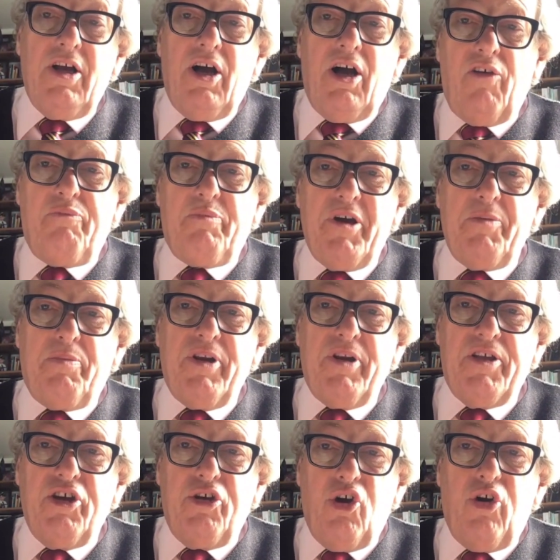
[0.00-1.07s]
of people
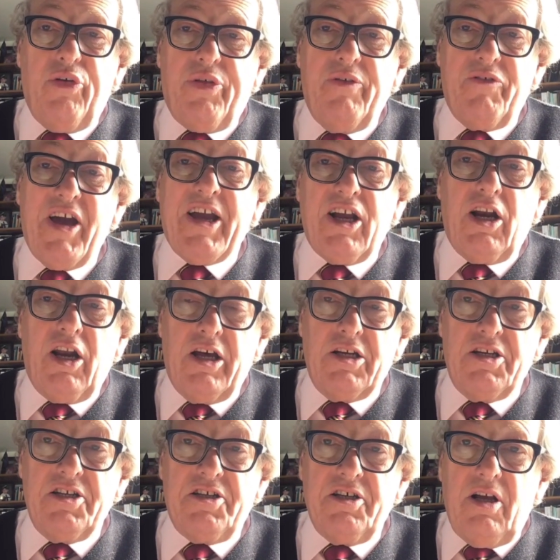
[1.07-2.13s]
in the north of
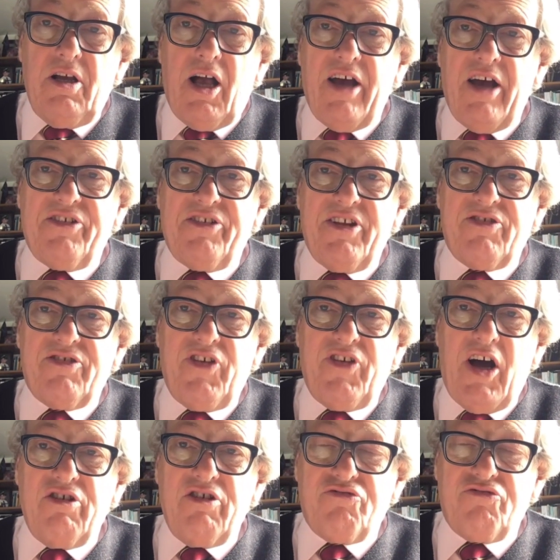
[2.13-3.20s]
England as this
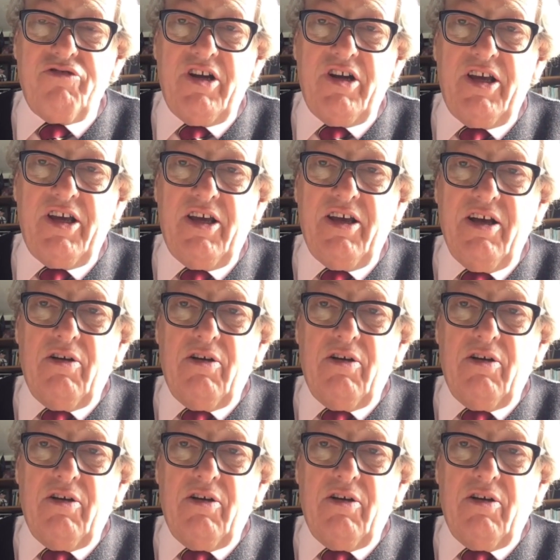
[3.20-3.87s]
virus really